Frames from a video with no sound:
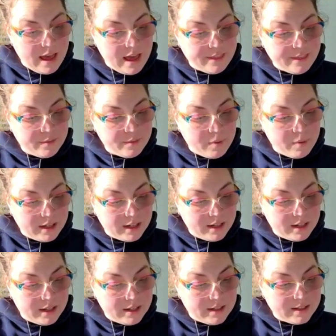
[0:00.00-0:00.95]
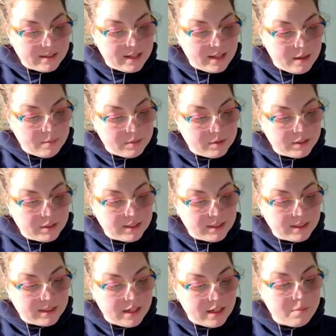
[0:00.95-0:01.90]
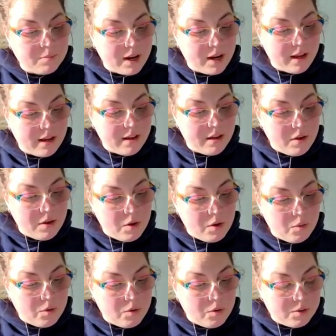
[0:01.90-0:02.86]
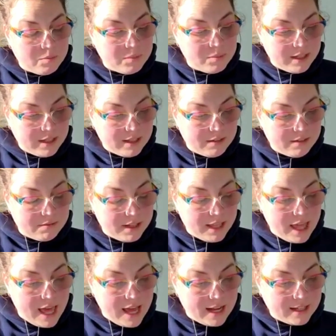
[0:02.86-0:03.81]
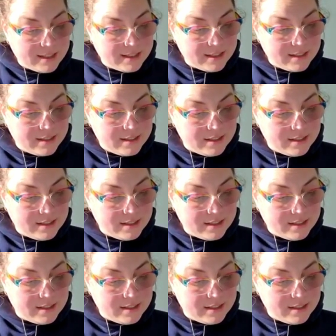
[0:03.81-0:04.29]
and the body is able to sit upright while completely relaxed.